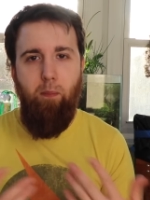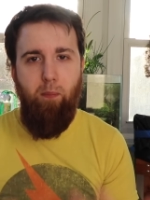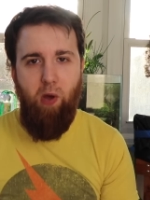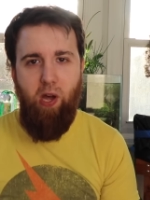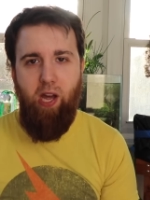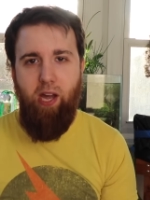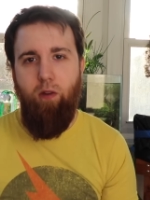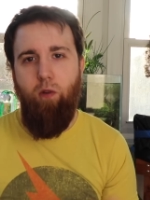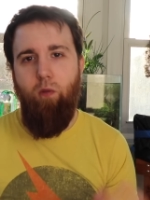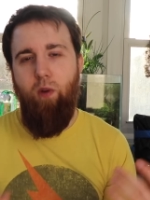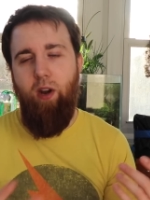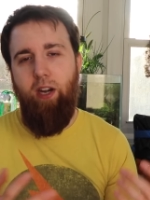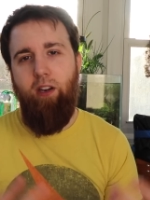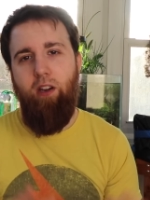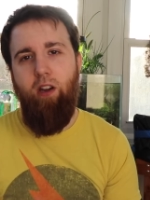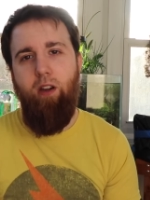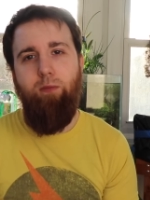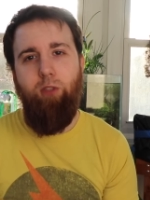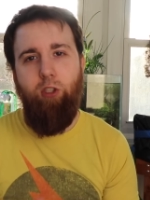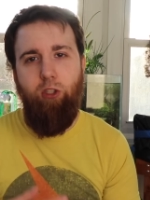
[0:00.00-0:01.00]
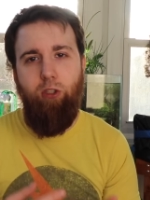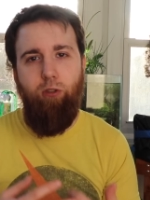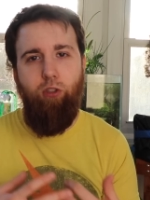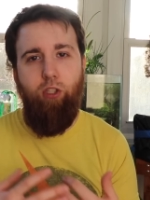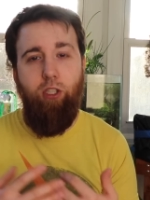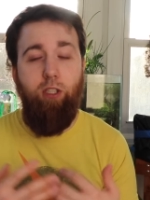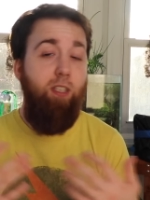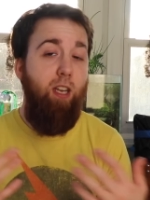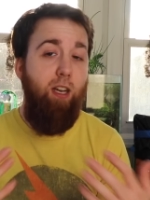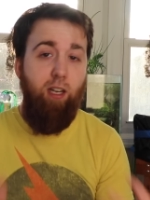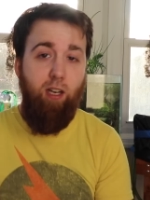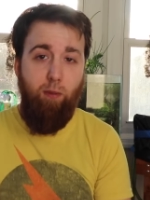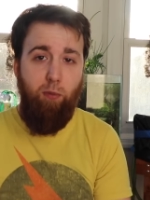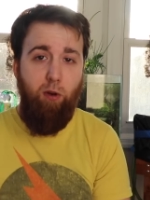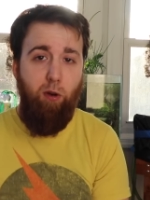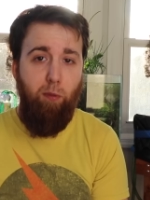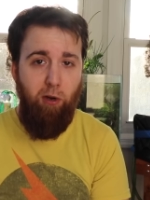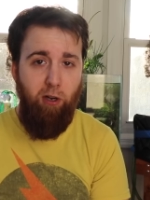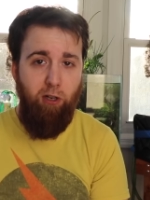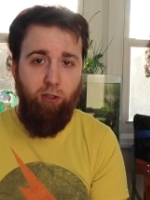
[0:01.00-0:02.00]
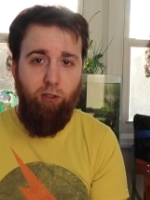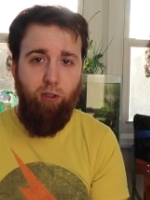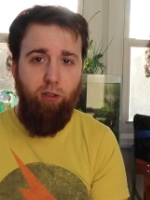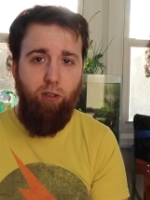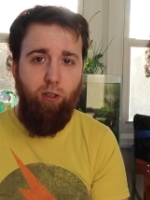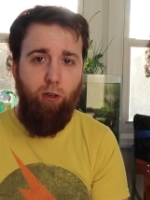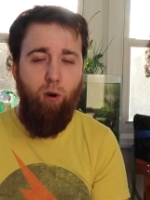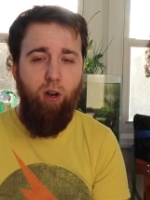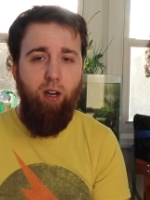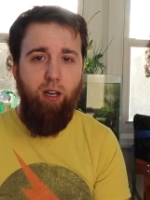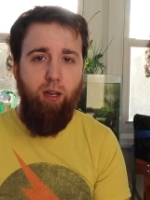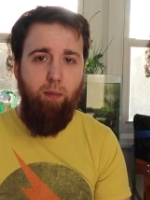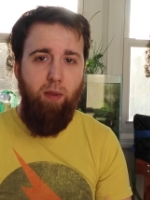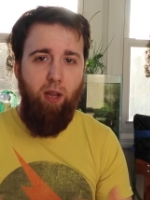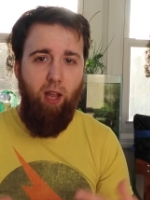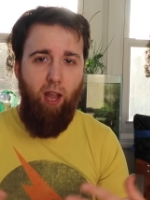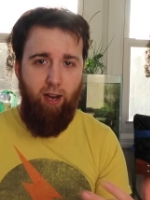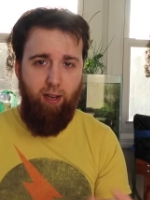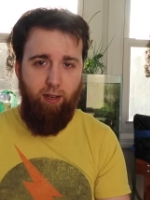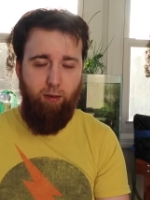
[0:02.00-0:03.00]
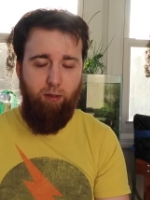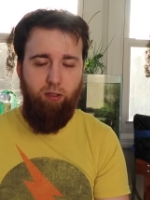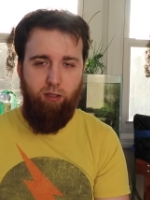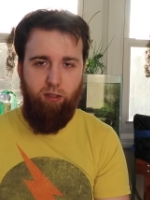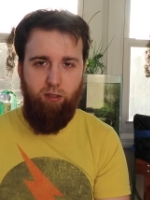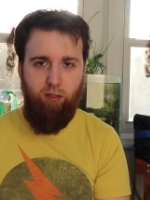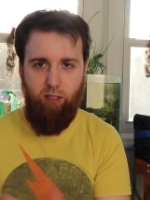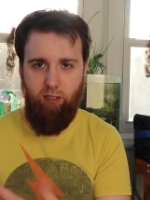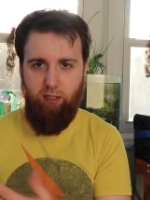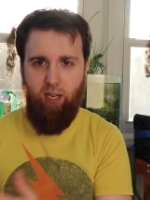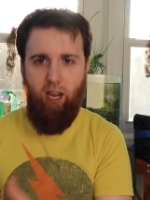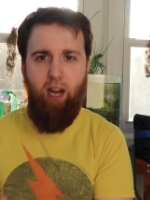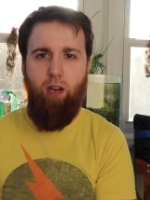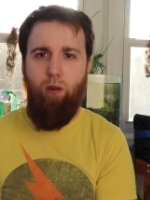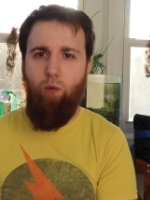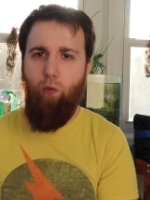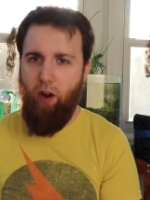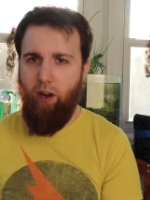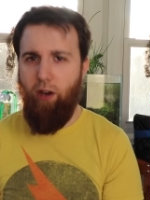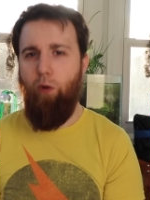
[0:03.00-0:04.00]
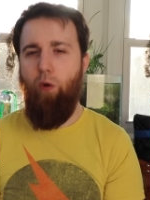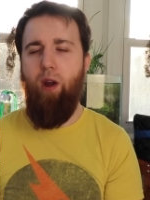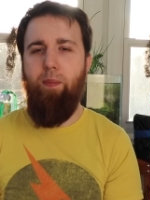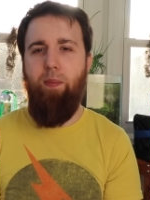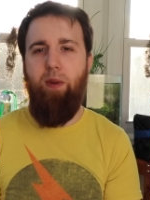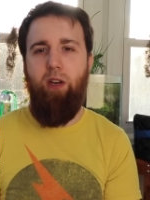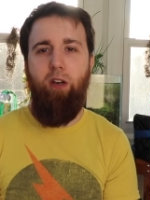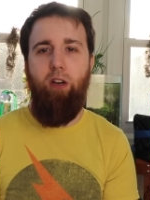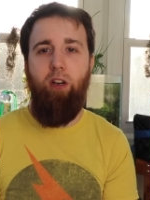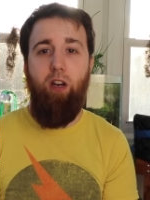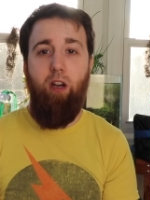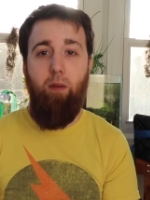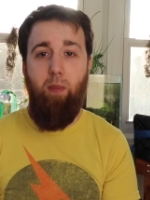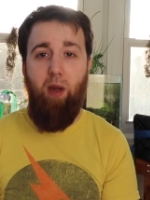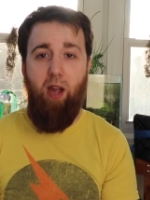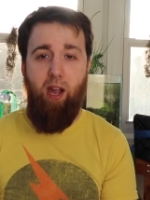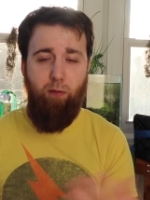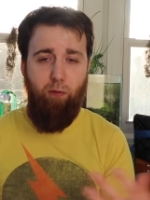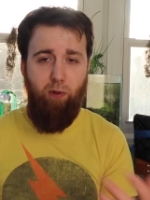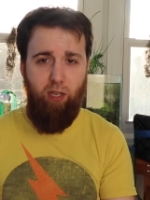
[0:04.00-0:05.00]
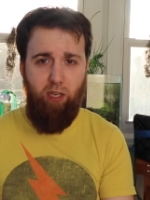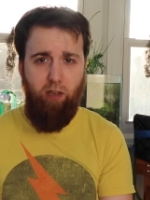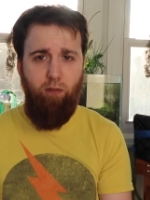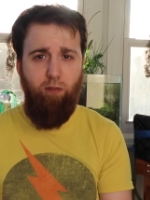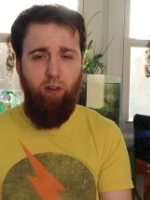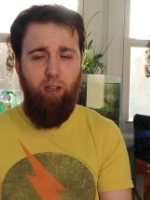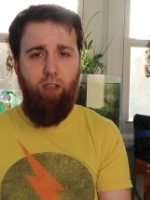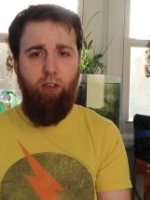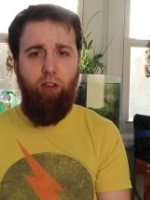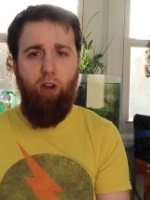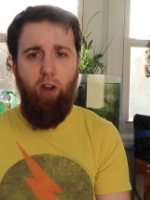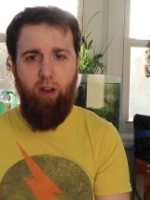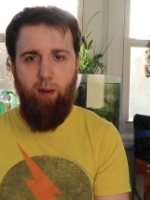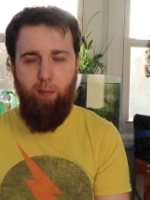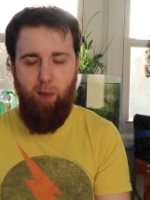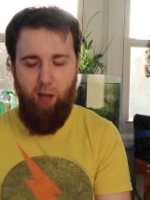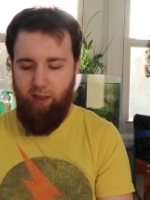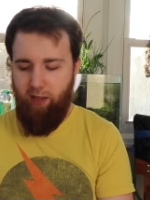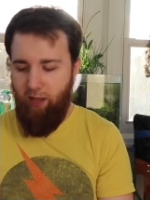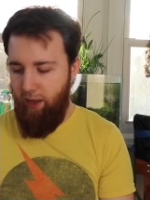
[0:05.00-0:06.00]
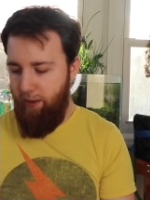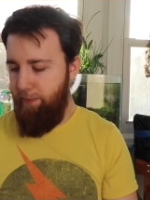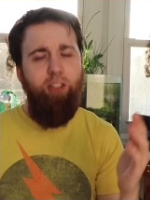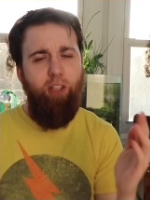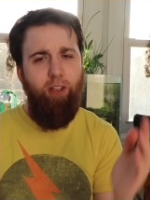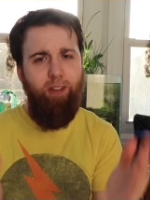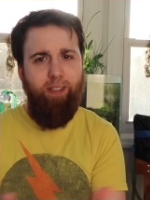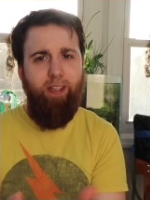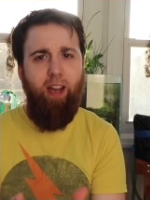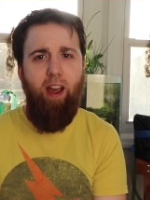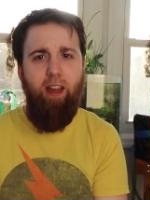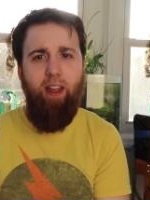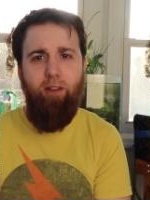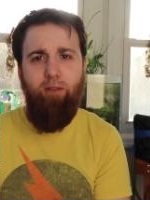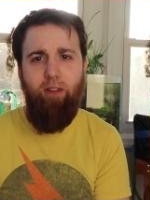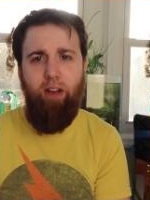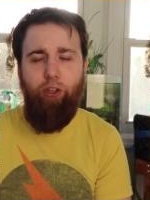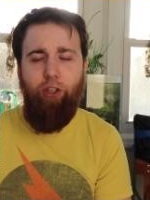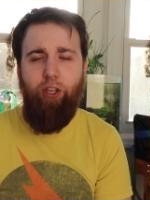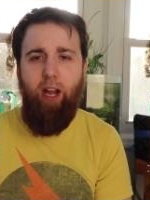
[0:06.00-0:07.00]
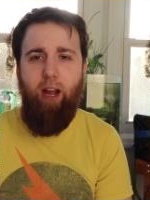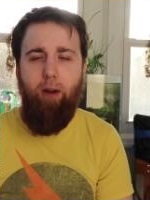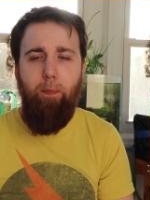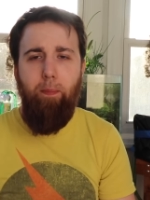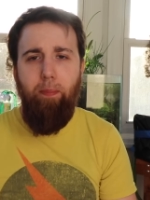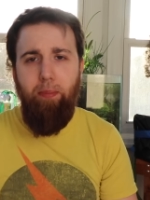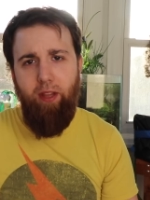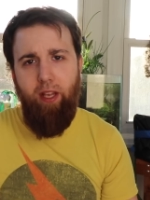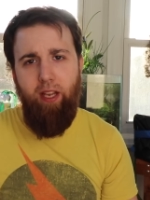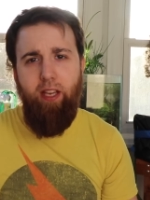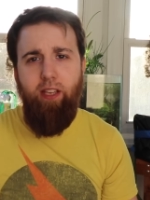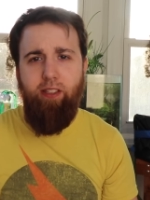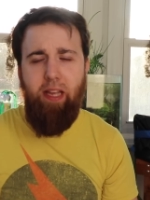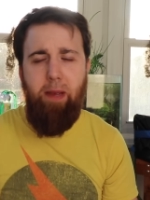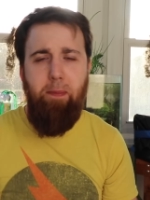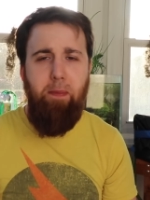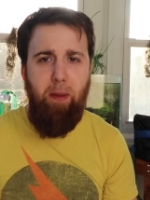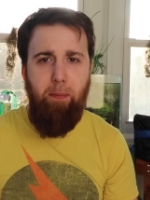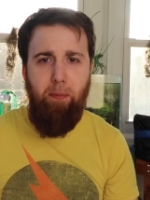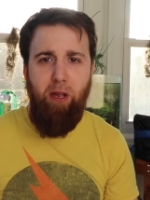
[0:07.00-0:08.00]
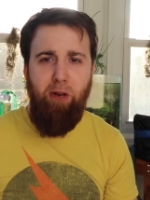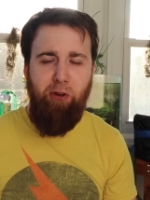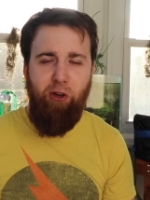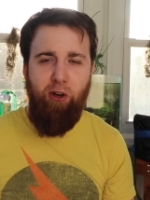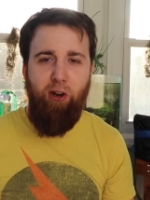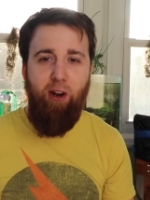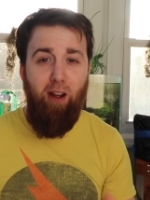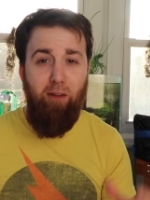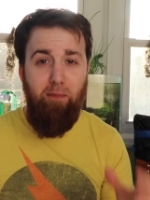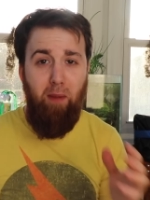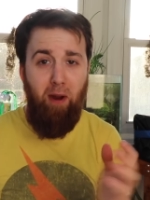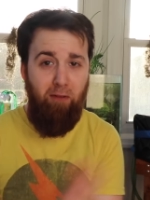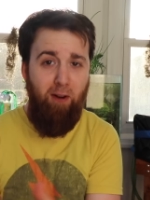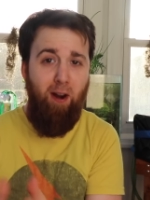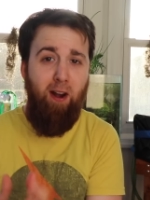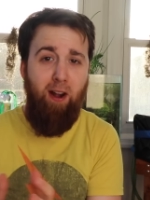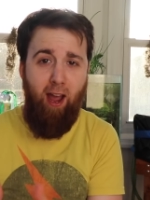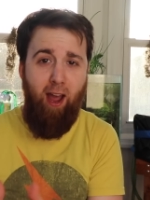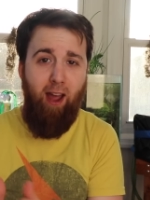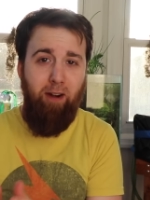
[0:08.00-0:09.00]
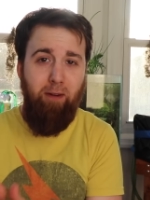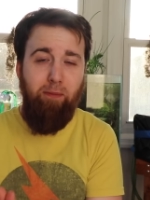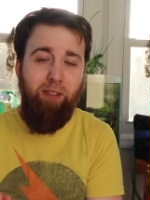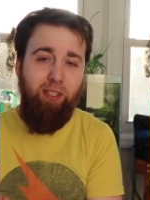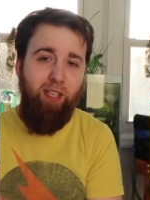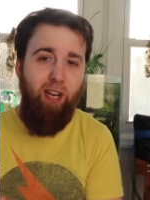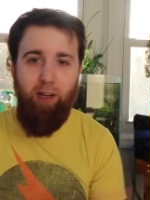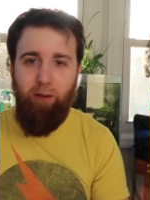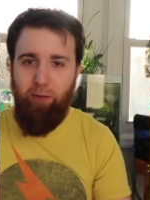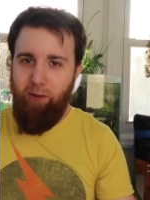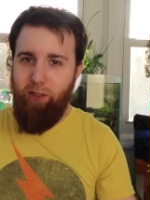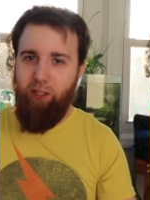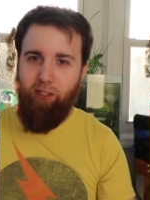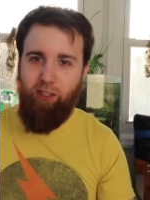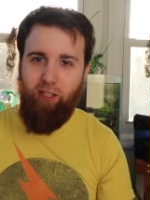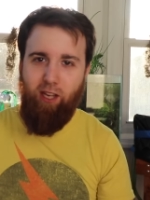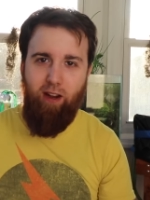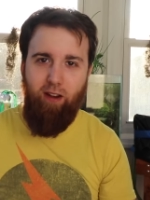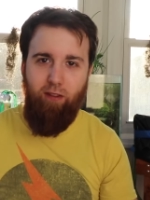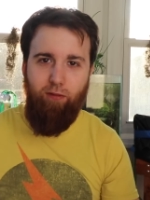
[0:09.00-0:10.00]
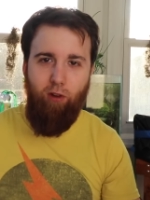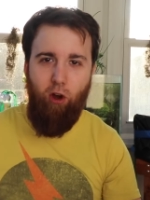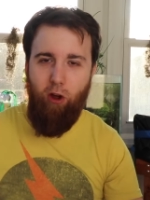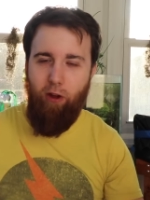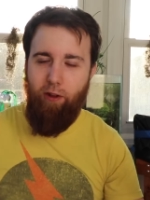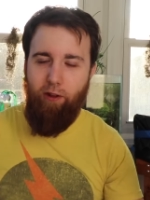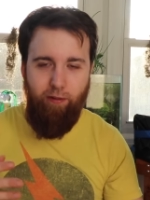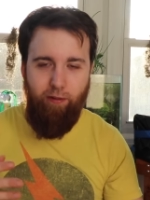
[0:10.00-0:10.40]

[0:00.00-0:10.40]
But when it comes to just setting up your personal aquarium and deciding what equipment you're gonna buy, we need to really talk about that. So this guy that reached out, he sent me a picture of my friend Adam's tank, which is kind of all